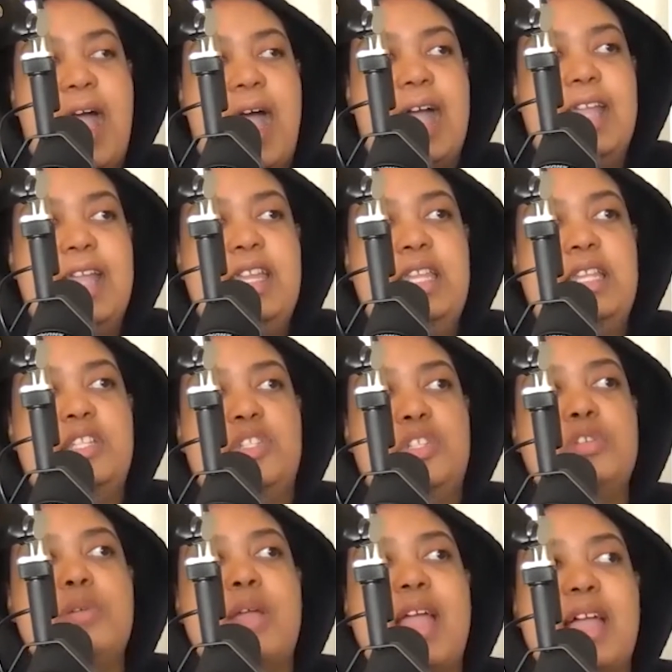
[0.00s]
I needed
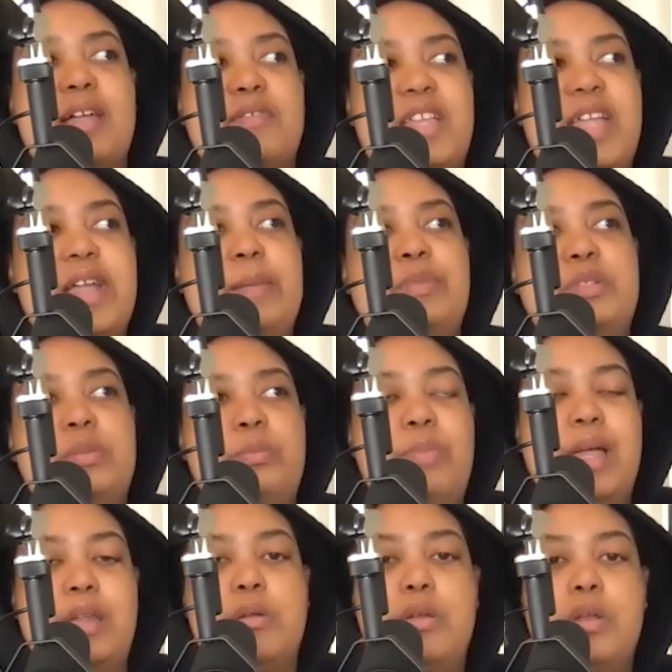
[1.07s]
to have kept
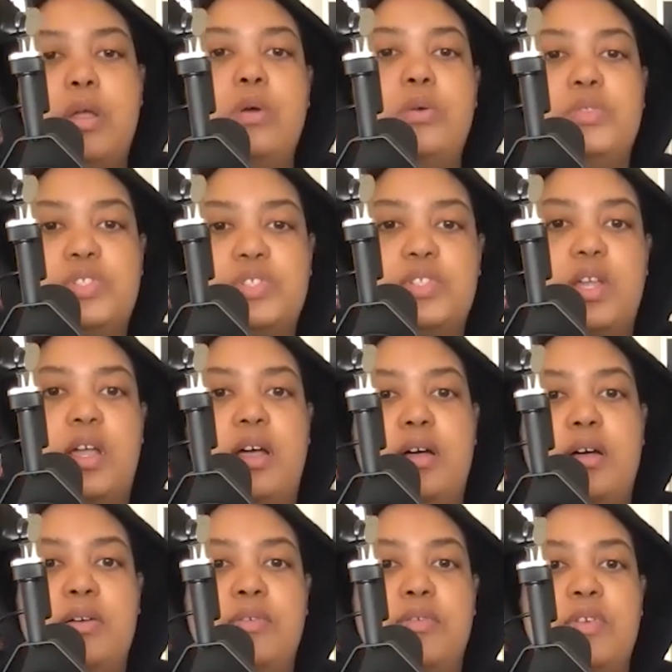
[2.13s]
better notes
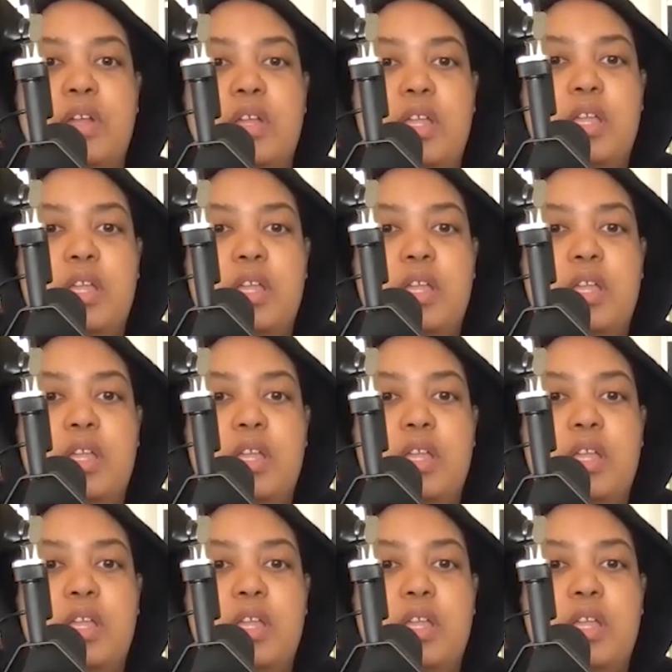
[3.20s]
of,